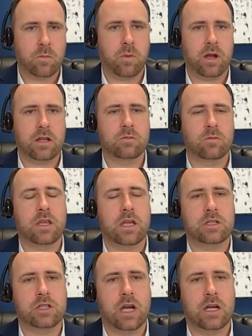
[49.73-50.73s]
but it's really a
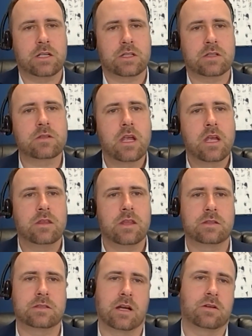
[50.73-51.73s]
change
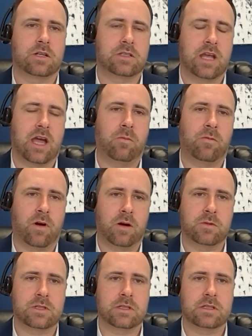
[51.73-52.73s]
that's there just to help farmers.